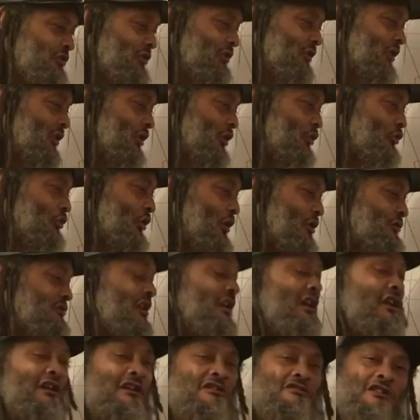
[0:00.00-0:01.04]
to get across.
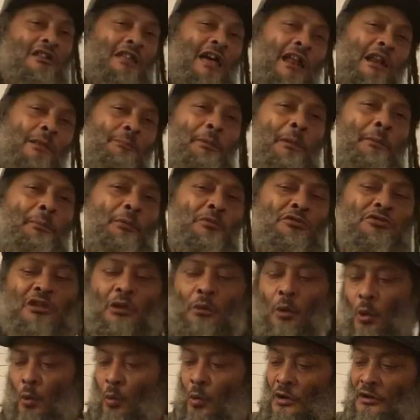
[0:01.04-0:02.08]
Because a lot of people say,
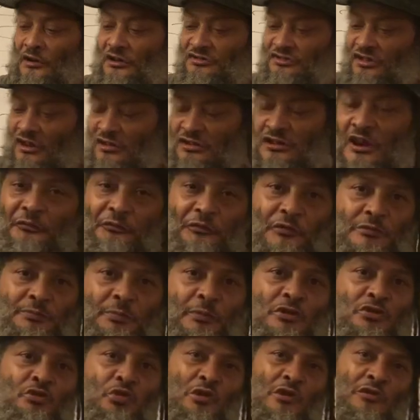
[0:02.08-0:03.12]
well, what is the difference
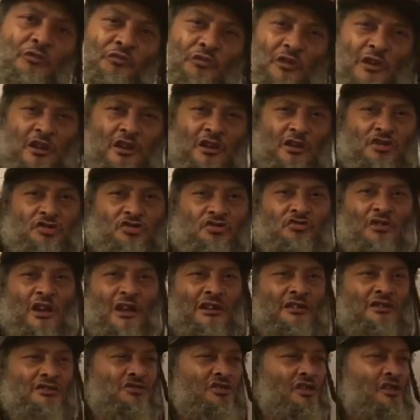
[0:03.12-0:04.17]
between Vedic
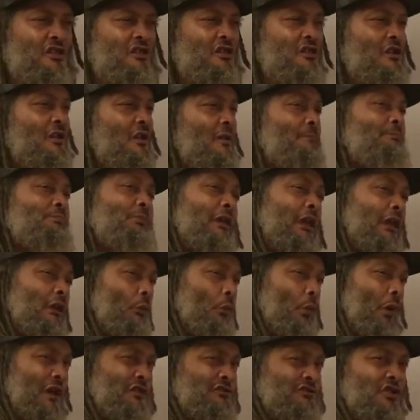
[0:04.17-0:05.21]
astrology and
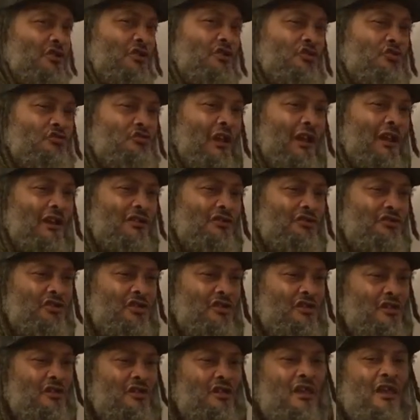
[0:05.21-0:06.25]
Western
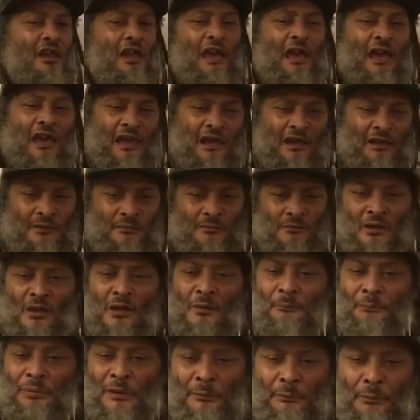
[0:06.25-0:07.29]
astrology? And
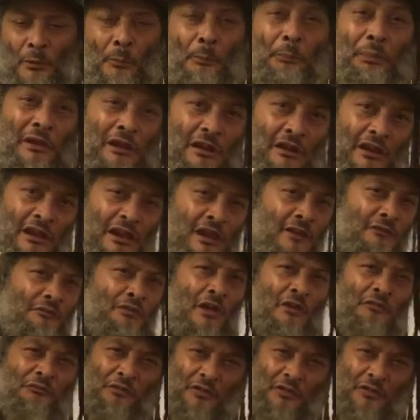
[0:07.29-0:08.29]
people believe that